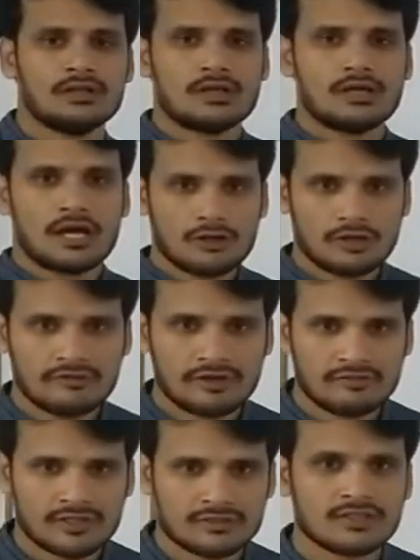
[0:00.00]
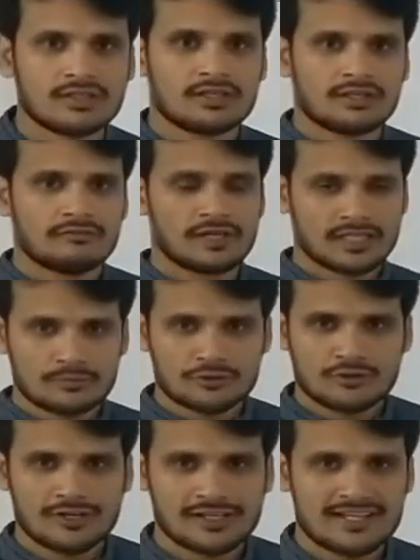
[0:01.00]
Hello everyone, welcome to
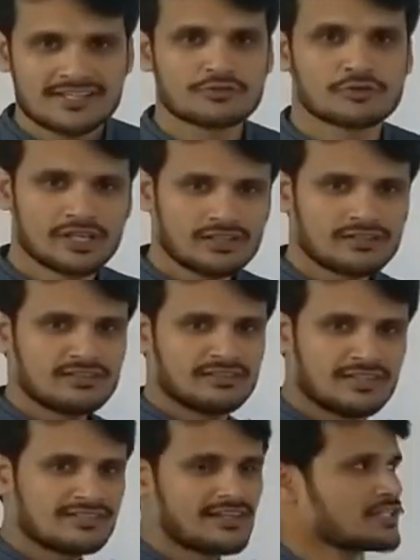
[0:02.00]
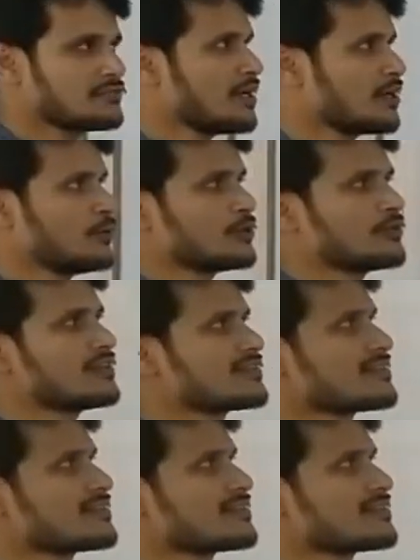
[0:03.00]
our class. Today in this class we are going to discuss